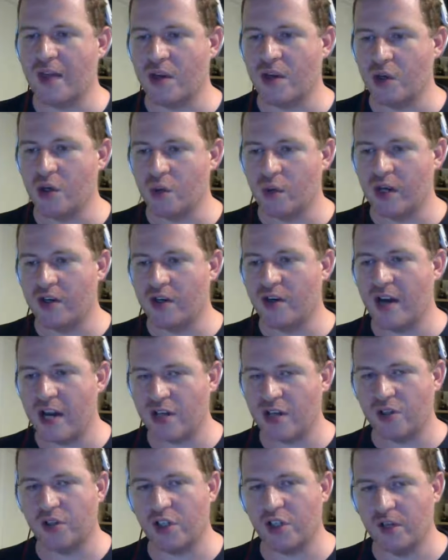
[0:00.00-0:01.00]
They do
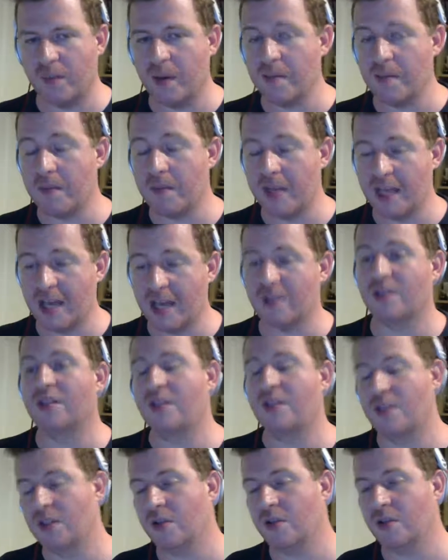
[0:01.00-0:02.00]
international shipping, but yes,
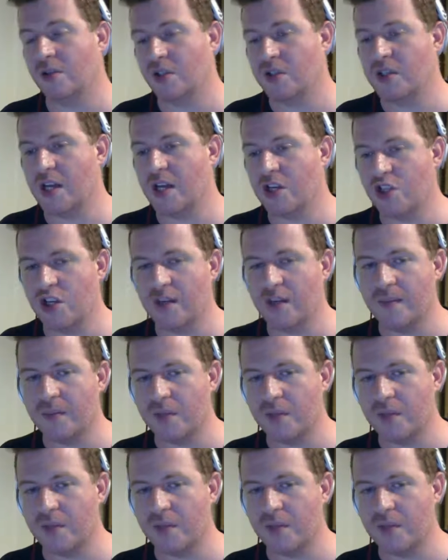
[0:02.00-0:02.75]
it's still just that cheap.